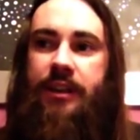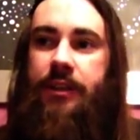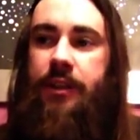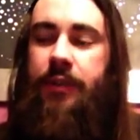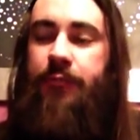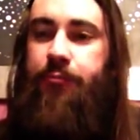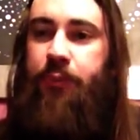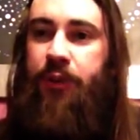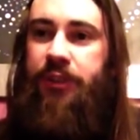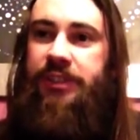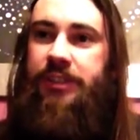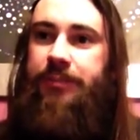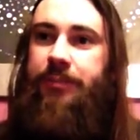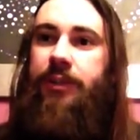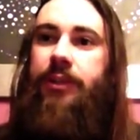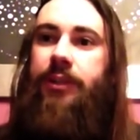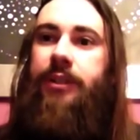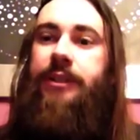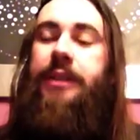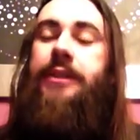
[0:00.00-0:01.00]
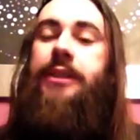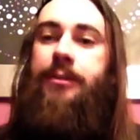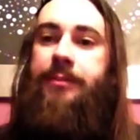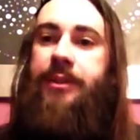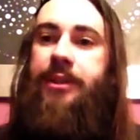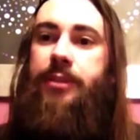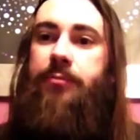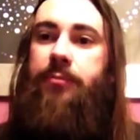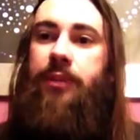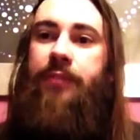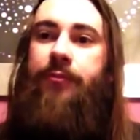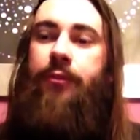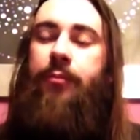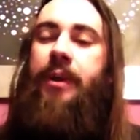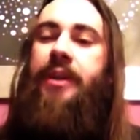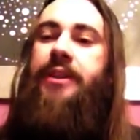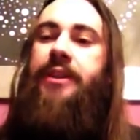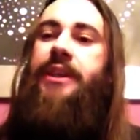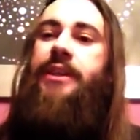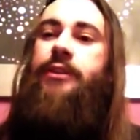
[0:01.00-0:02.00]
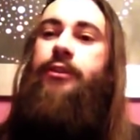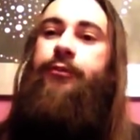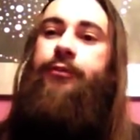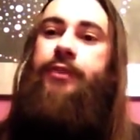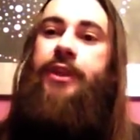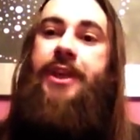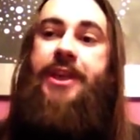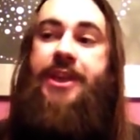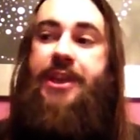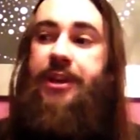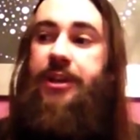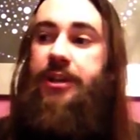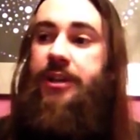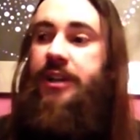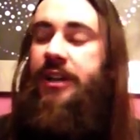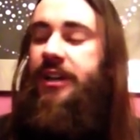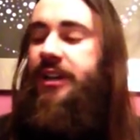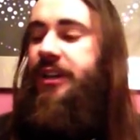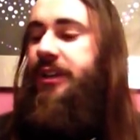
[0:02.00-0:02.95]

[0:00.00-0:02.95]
if possible, an intermediate level by the end of the year,